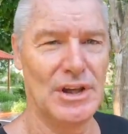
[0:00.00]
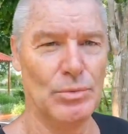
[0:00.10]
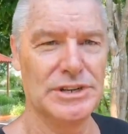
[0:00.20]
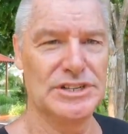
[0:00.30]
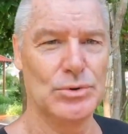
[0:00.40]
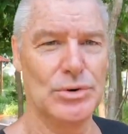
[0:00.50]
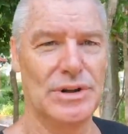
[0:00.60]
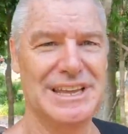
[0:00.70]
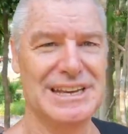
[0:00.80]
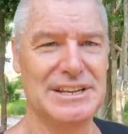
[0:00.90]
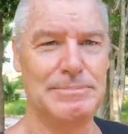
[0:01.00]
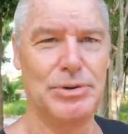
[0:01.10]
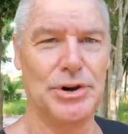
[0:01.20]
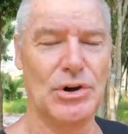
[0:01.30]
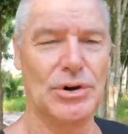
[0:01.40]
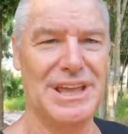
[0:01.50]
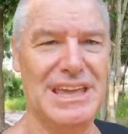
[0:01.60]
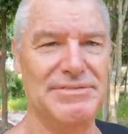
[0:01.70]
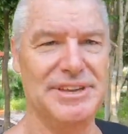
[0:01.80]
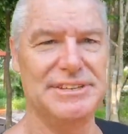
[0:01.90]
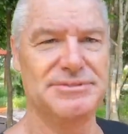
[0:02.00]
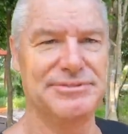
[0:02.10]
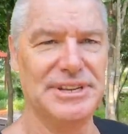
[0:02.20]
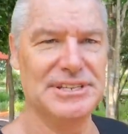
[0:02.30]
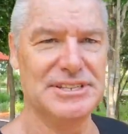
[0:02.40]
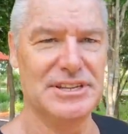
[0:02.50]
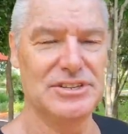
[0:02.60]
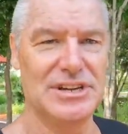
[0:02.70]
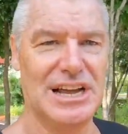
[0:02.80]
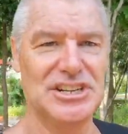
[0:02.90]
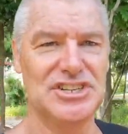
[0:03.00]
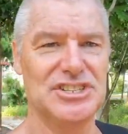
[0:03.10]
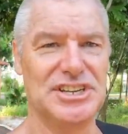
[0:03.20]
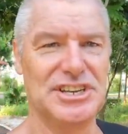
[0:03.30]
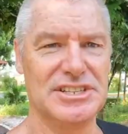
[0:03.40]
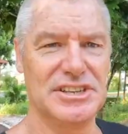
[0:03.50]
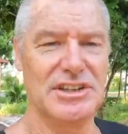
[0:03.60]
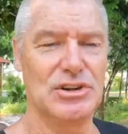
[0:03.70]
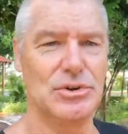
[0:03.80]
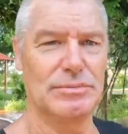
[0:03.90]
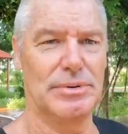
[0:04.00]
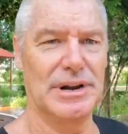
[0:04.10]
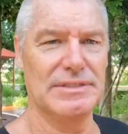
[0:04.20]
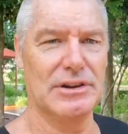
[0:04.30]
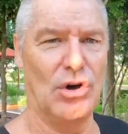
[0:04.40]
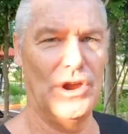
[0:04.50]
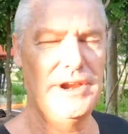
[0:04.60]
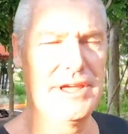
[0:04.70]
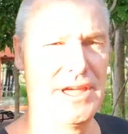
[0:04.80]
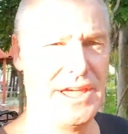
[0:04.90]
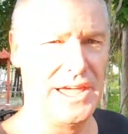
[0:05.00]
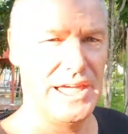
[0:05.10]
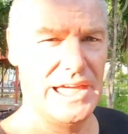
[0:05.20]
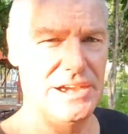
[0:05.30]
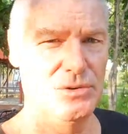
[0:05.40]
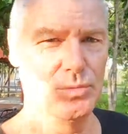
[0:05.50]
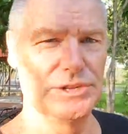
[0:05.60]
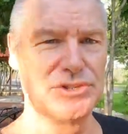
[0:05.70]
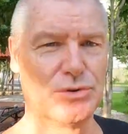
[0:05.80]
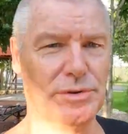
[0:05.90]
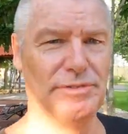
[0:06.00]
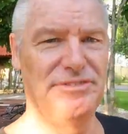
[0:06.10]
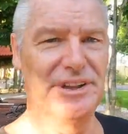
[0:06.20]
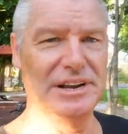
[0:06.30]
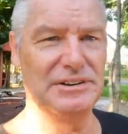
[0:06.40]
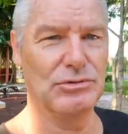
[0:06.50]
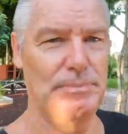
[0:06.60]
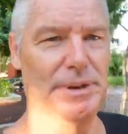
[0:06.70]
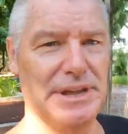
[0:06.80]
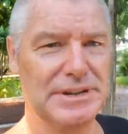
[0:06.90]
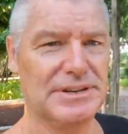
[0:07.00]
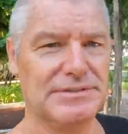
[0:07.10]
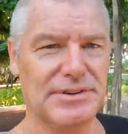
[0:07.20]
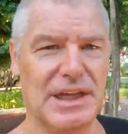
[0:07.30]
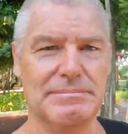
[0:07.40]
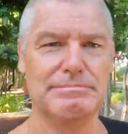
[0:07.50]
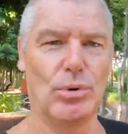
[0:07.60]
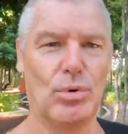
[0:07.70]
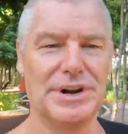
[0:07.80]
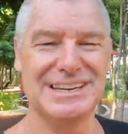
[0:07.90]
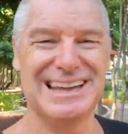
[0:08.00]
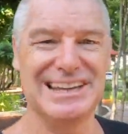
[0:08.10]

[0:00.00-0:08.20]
We saw England putting on heavy defence to Argentina so they couldn't break the line. And we saw a fairly repetitive and boring